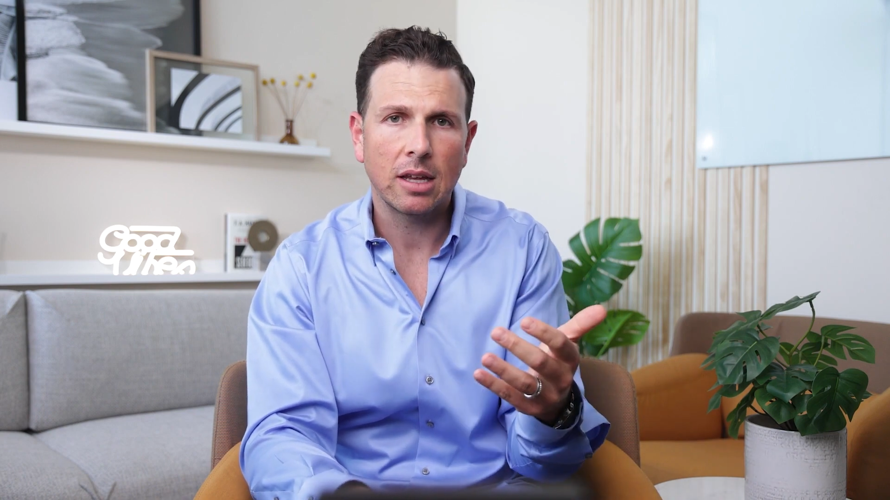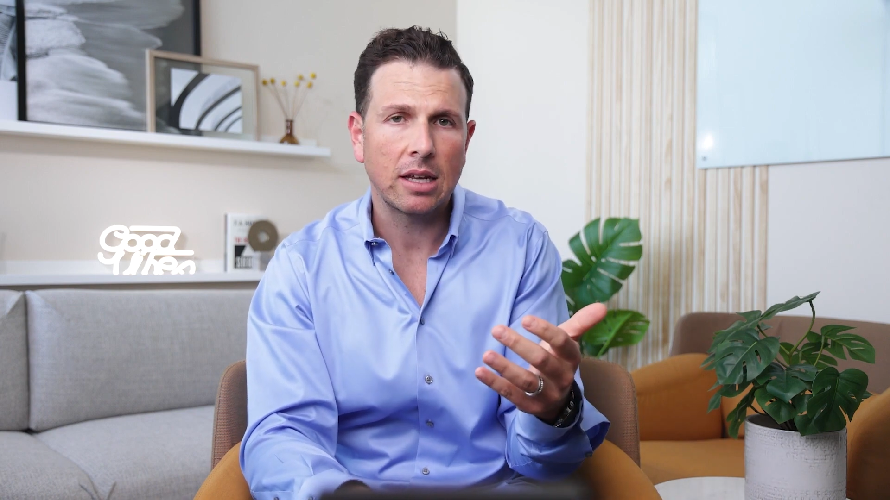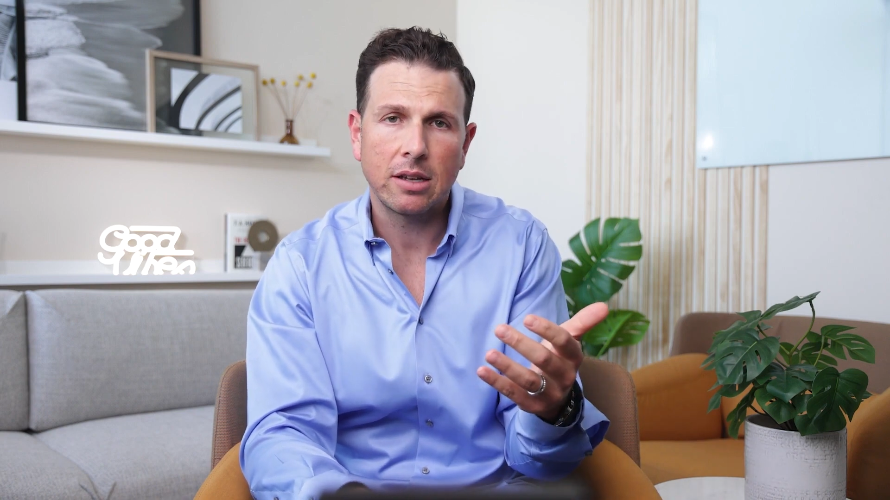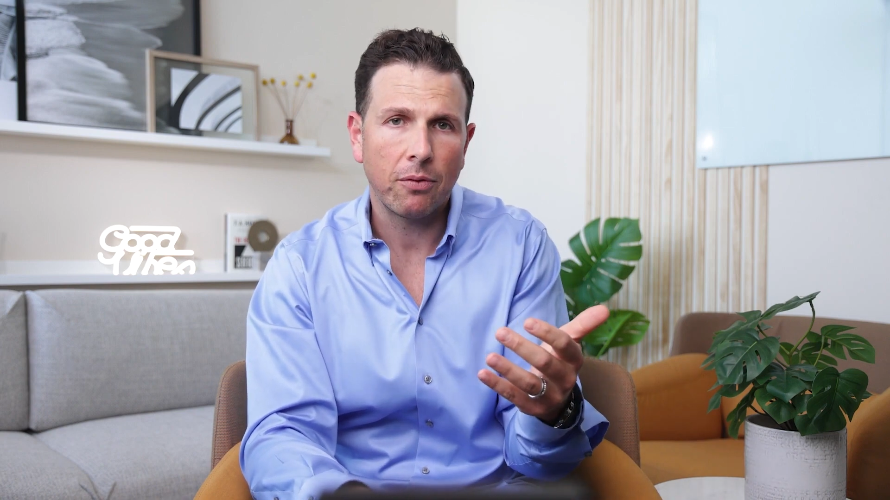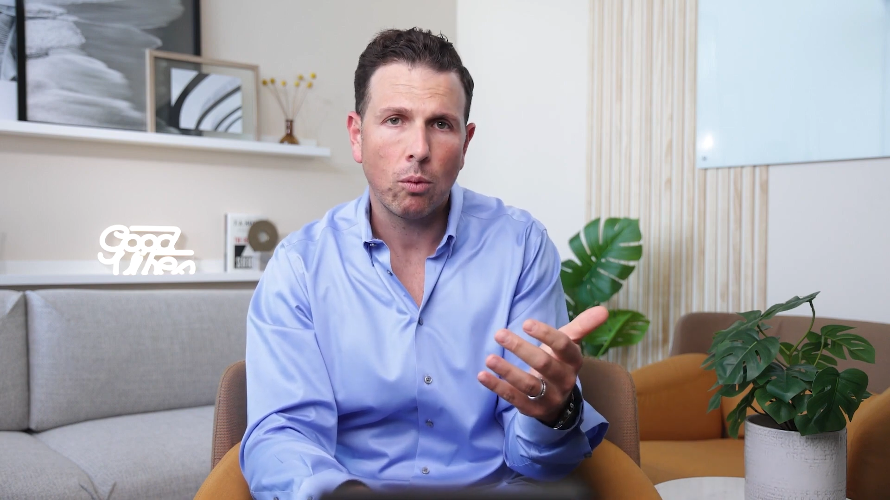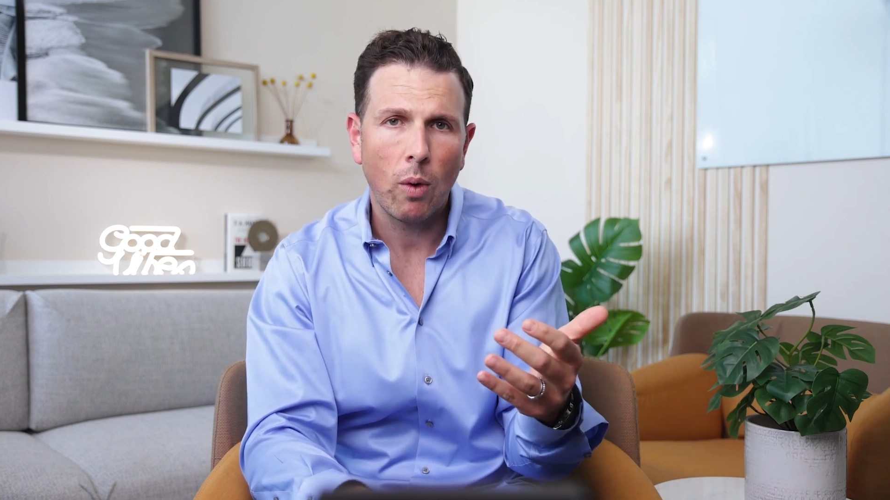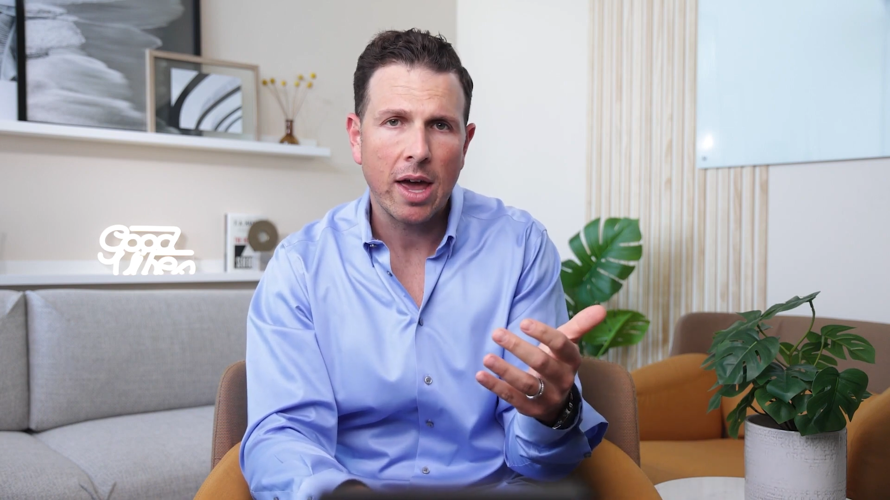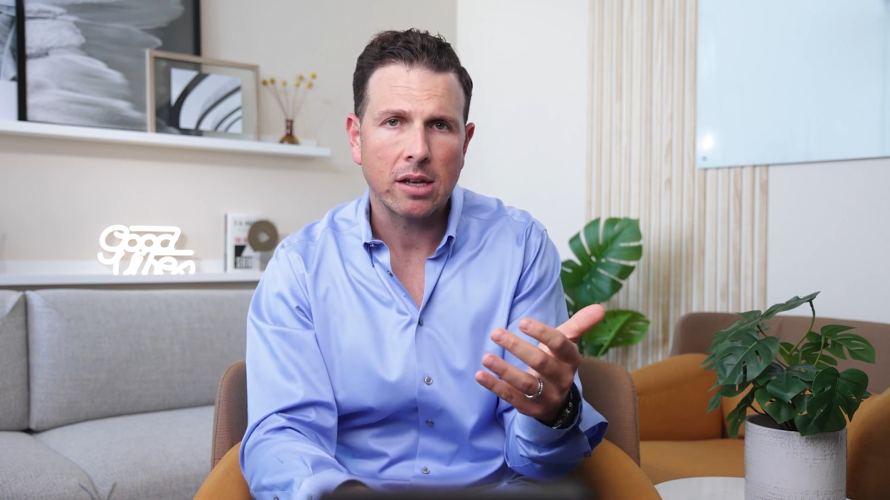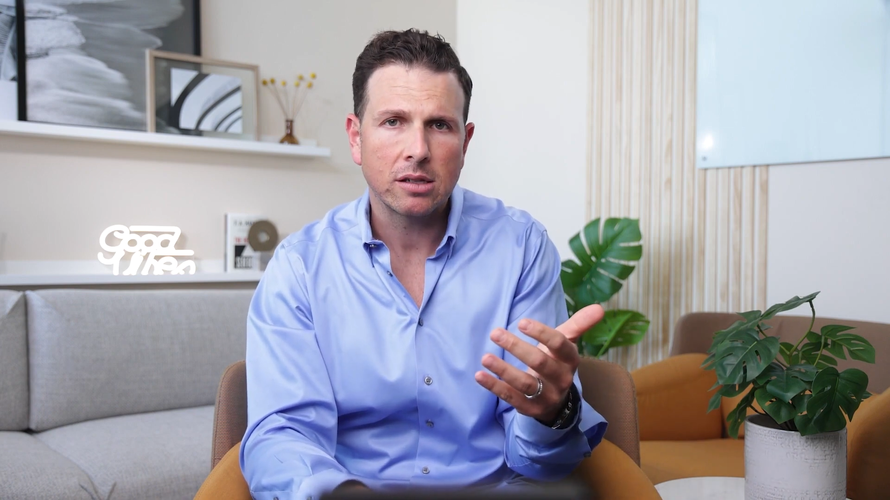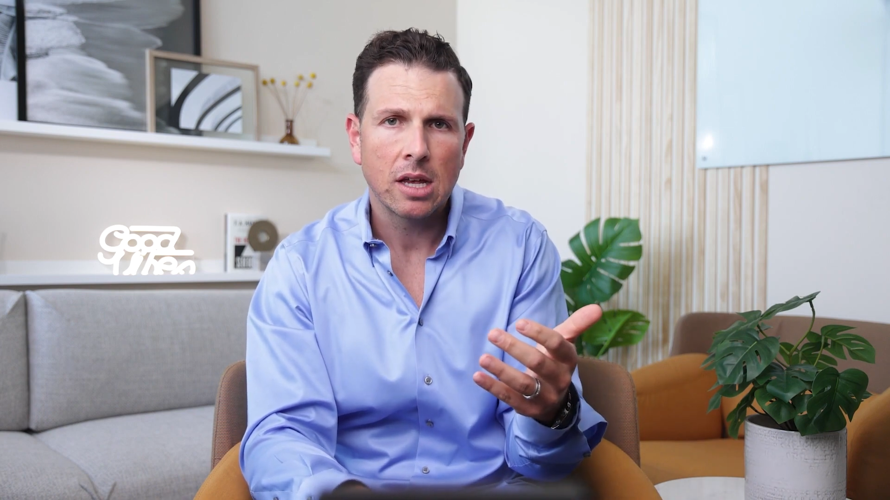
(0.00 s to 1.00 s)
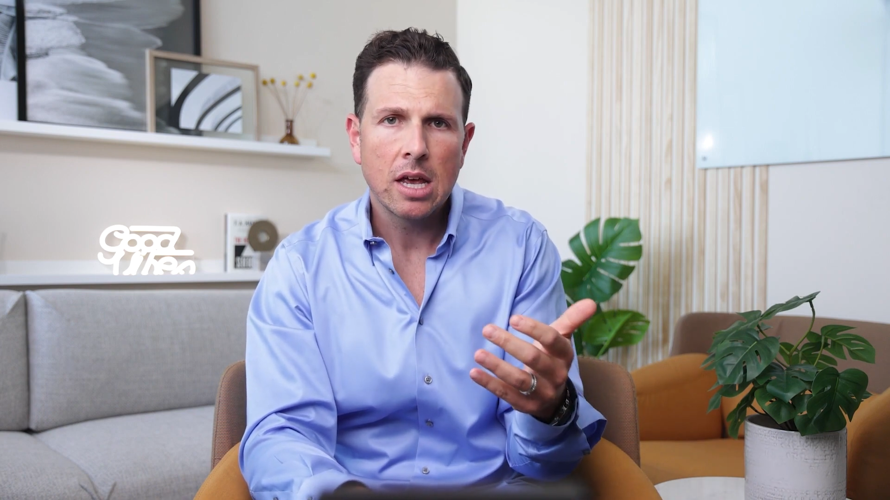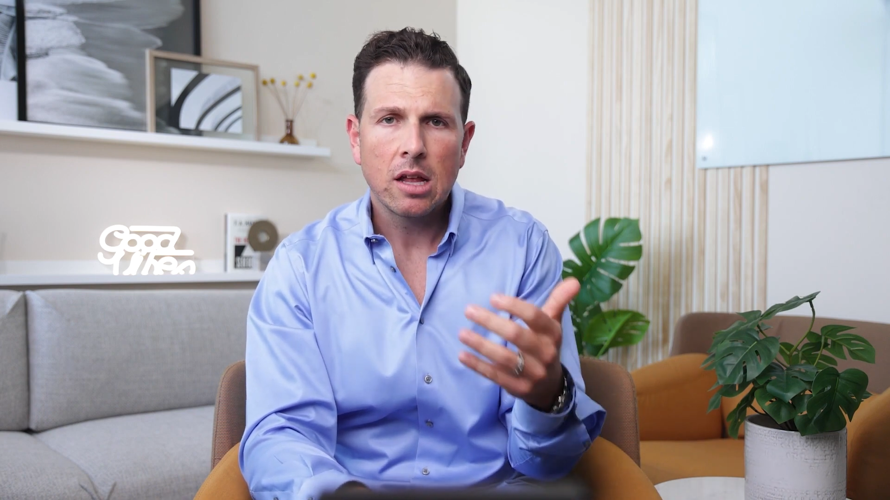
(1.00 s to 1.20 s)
in different ways.